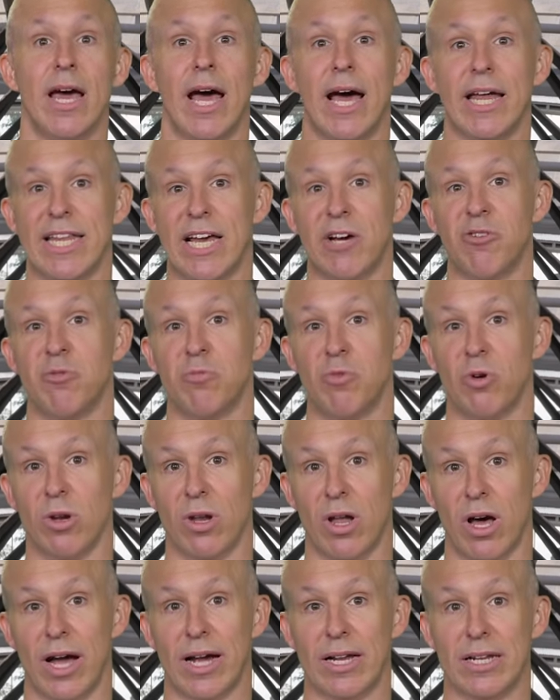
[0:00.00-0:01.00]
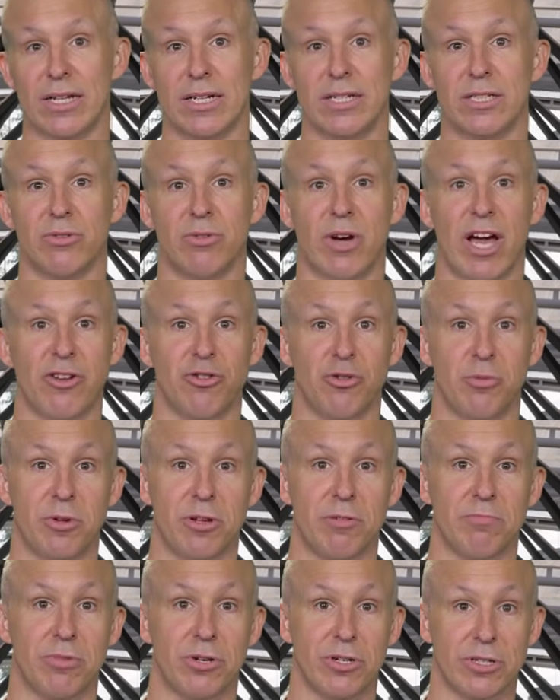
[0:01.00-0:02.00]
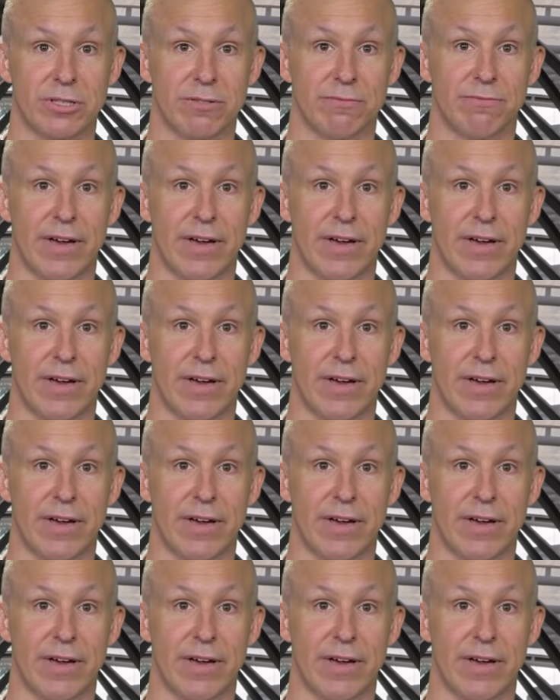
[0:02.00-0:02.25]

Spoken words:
and they were more likely to attribute person